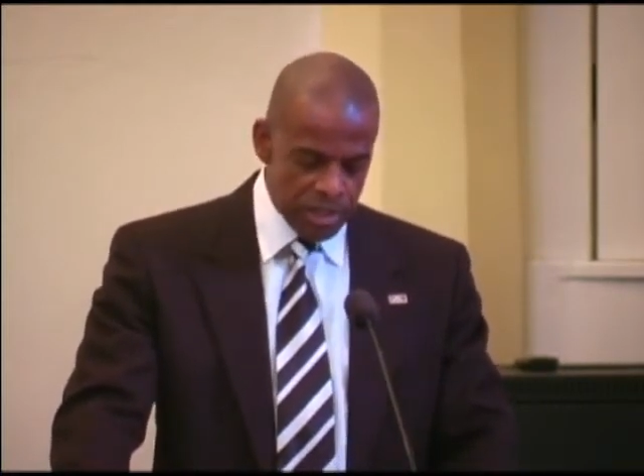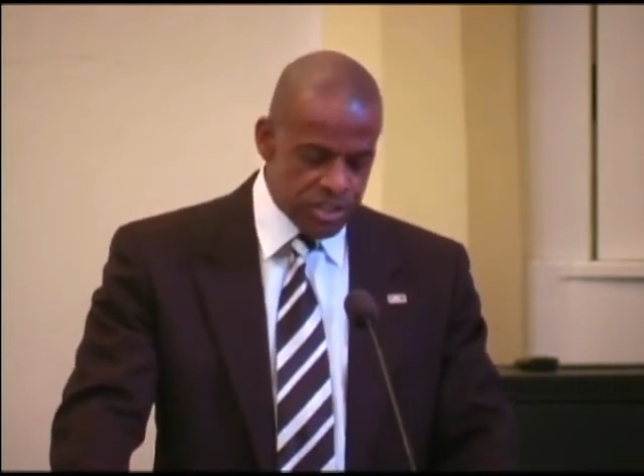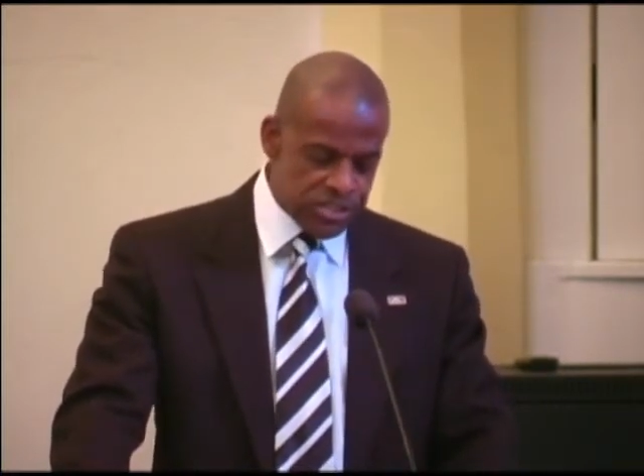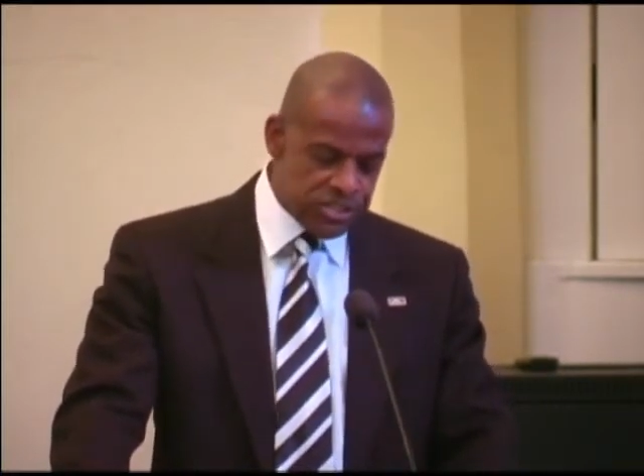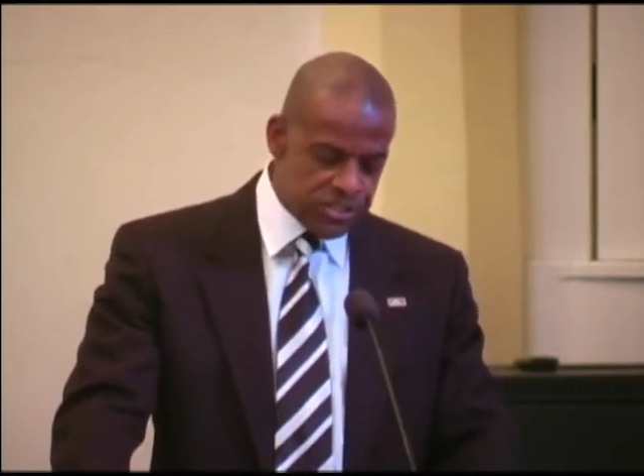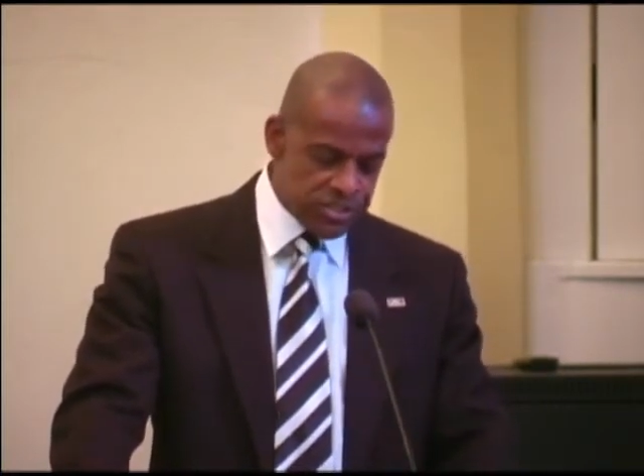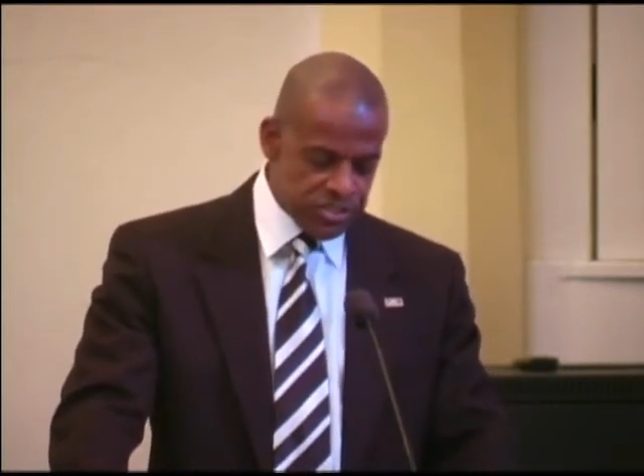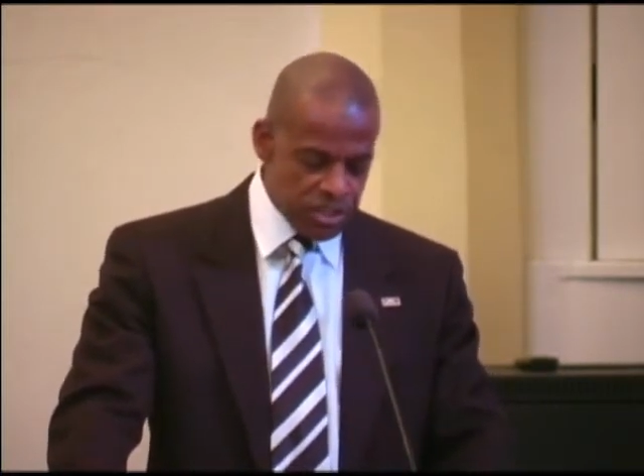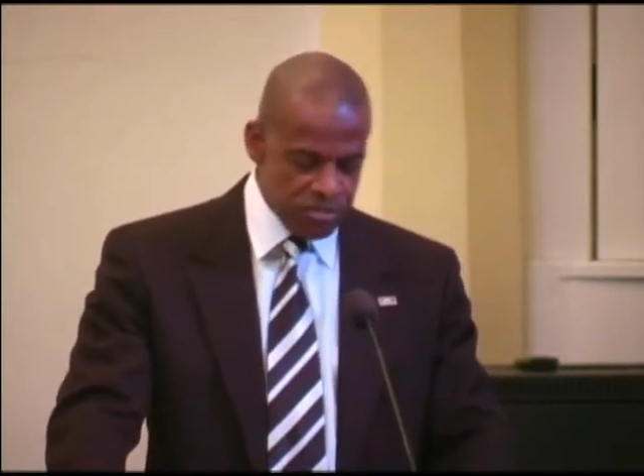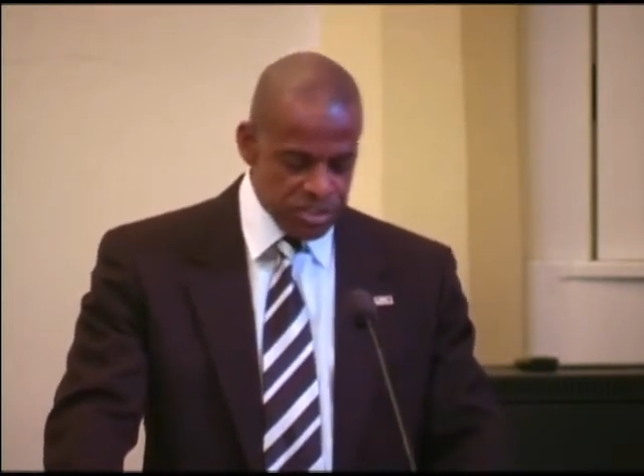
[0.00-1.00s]
This is a
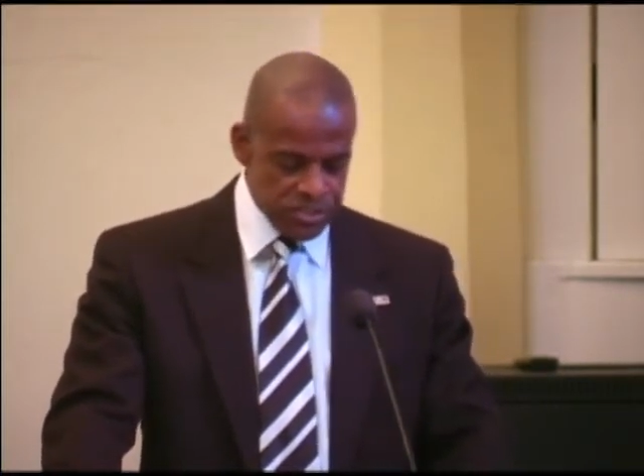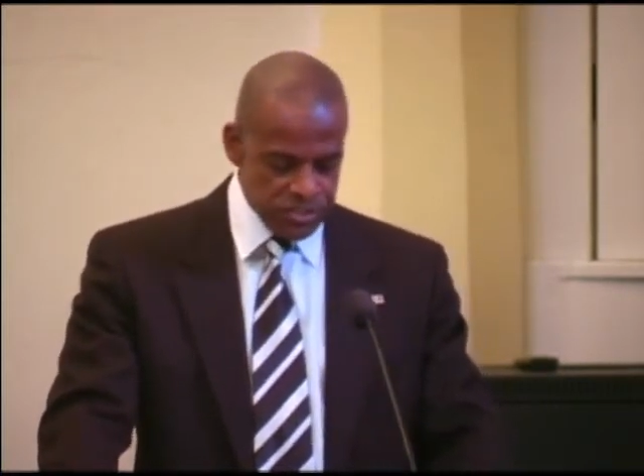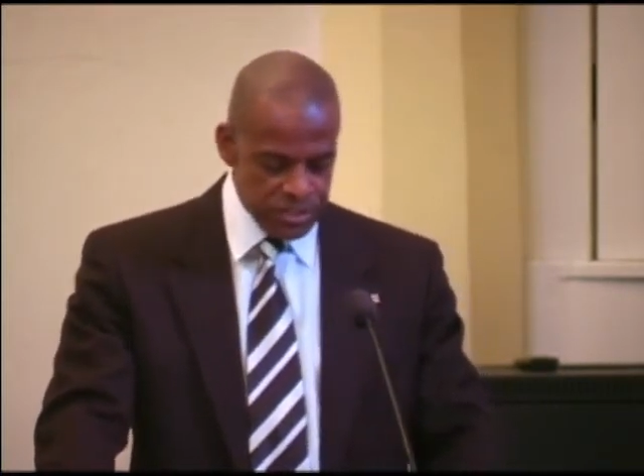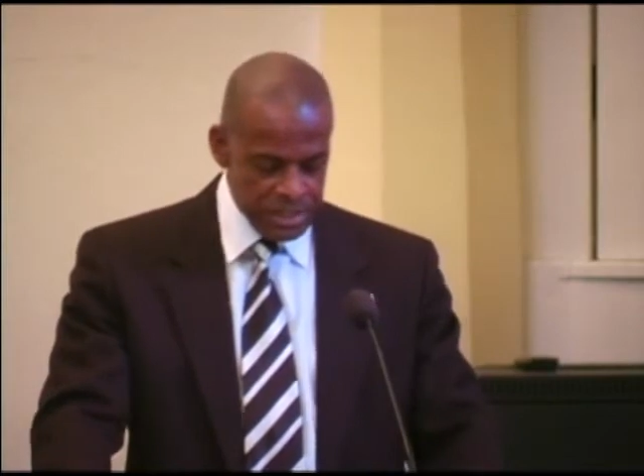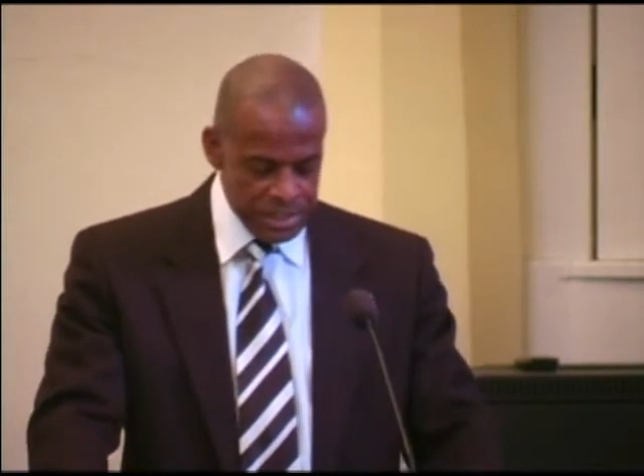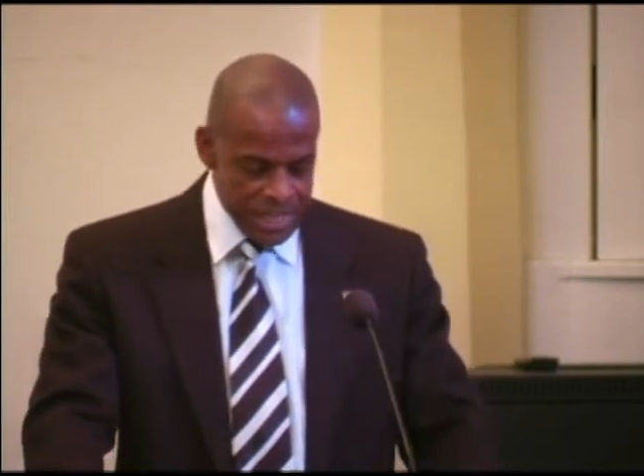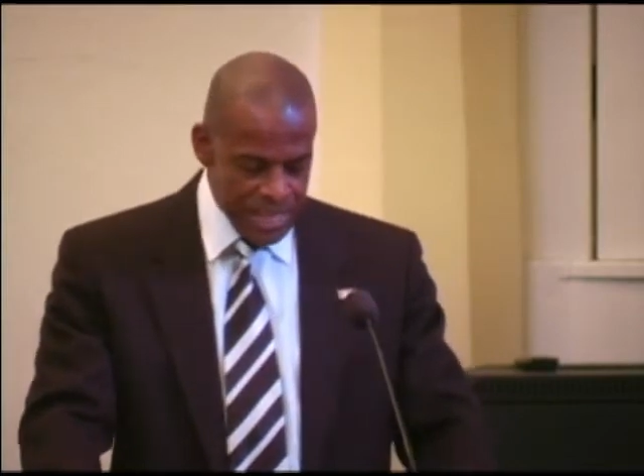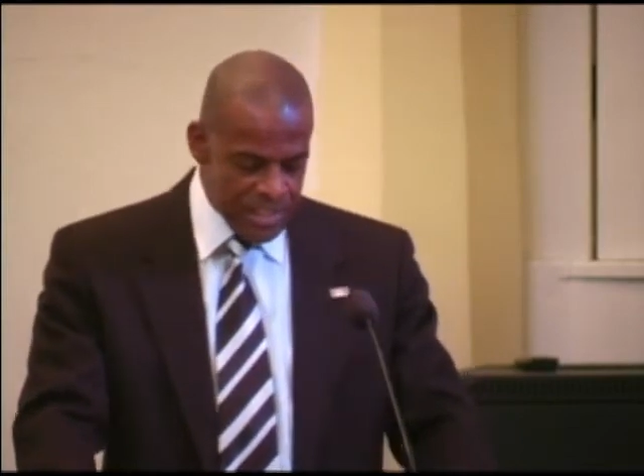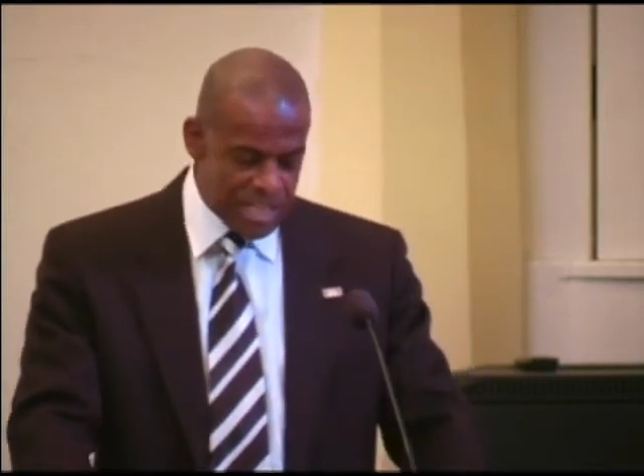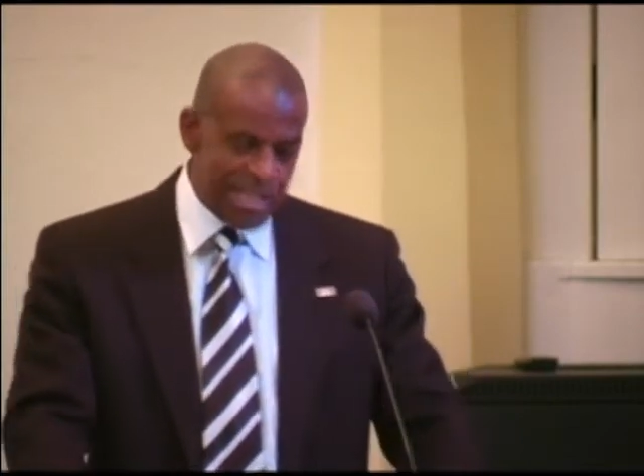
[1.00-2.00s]
service
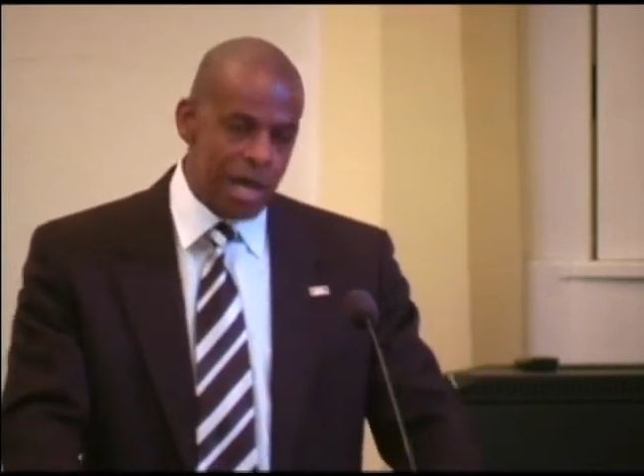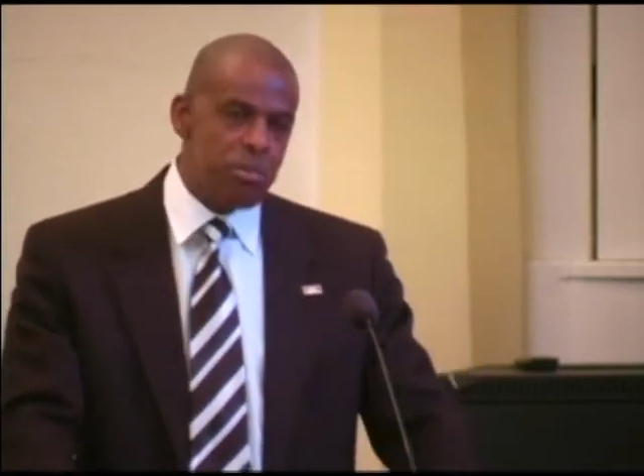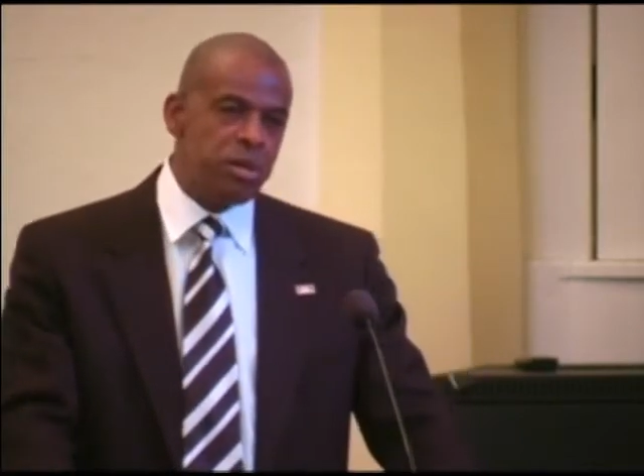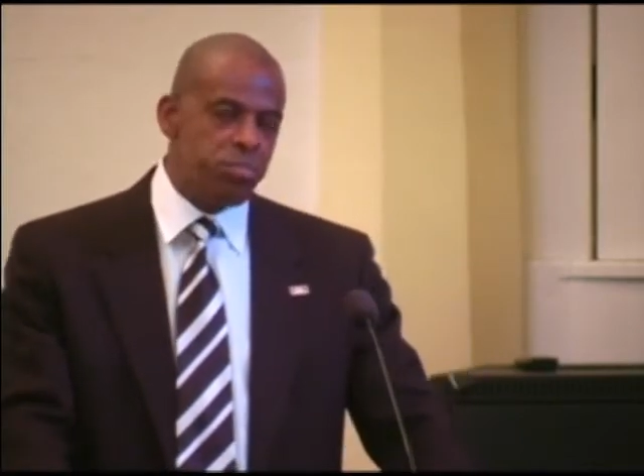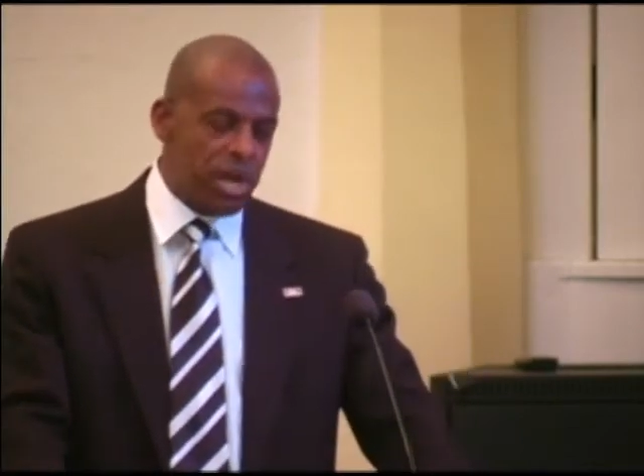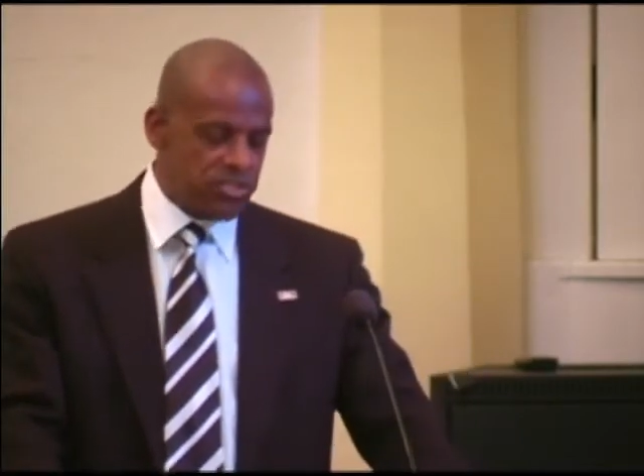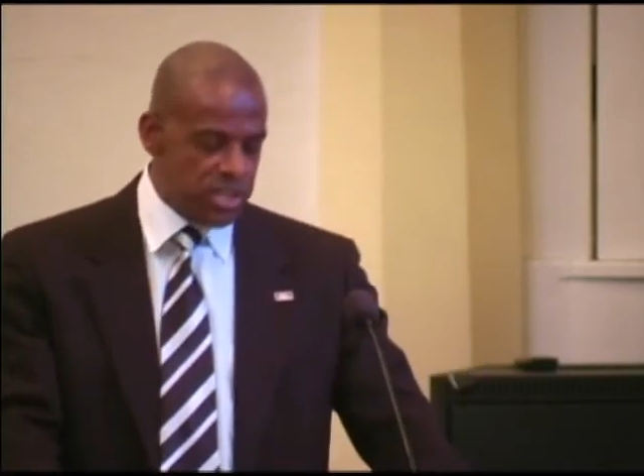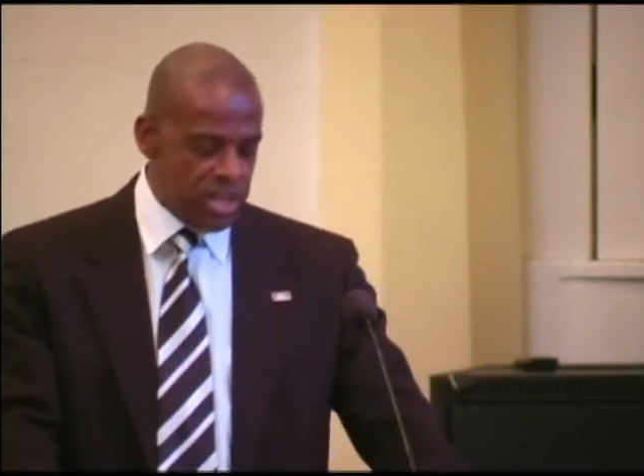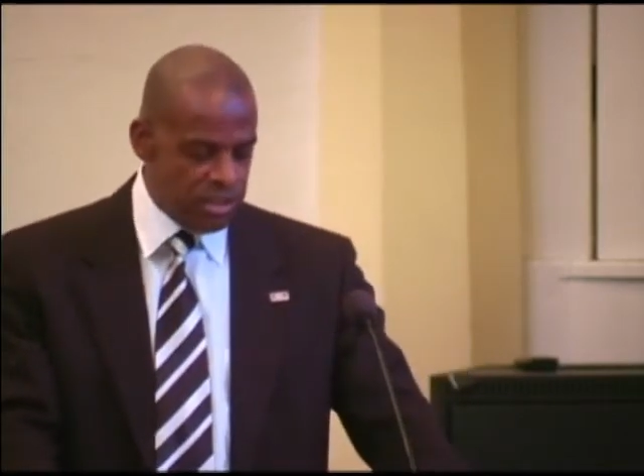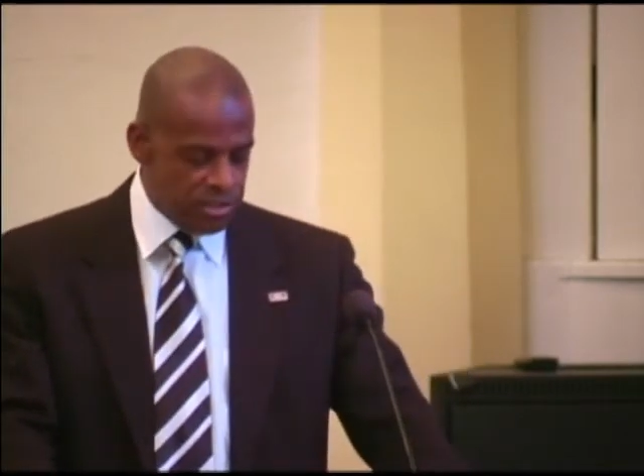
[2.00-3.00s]
that the incoming
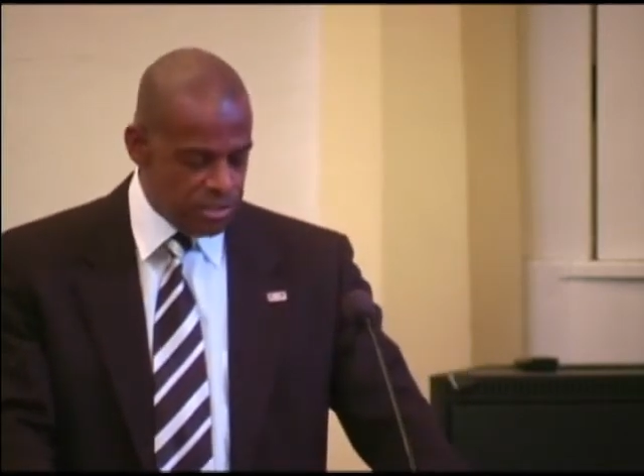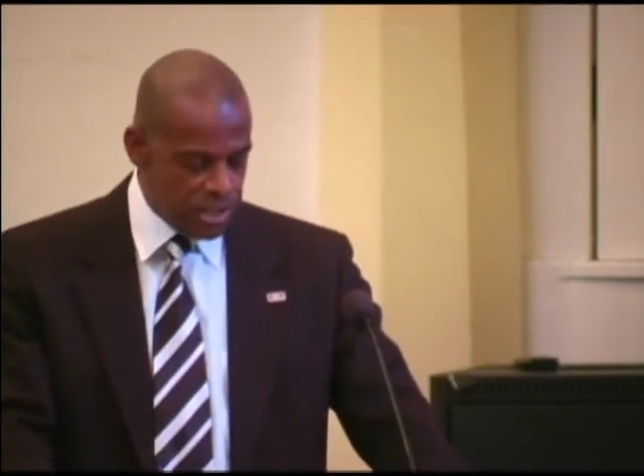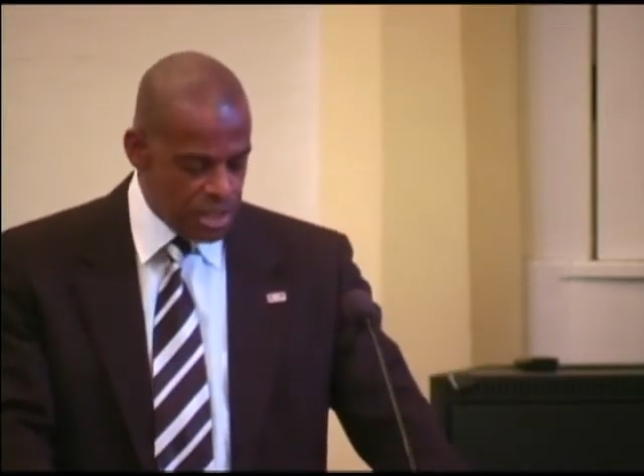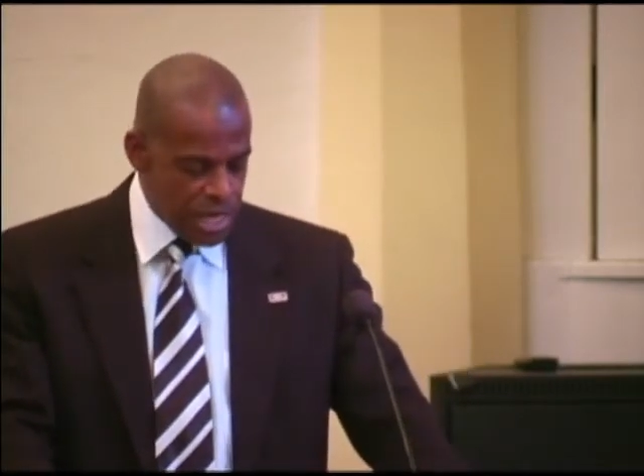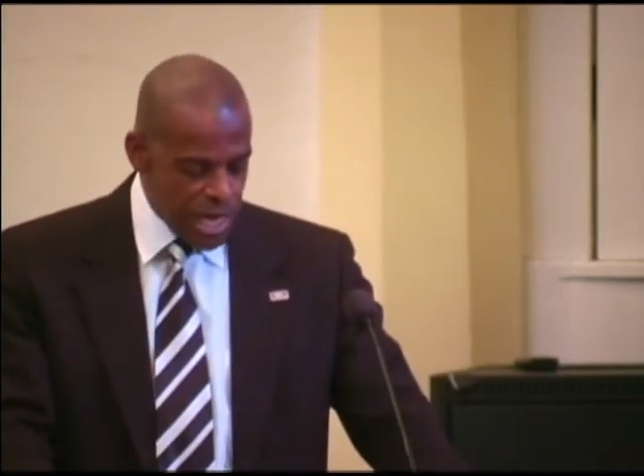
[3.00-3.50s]
president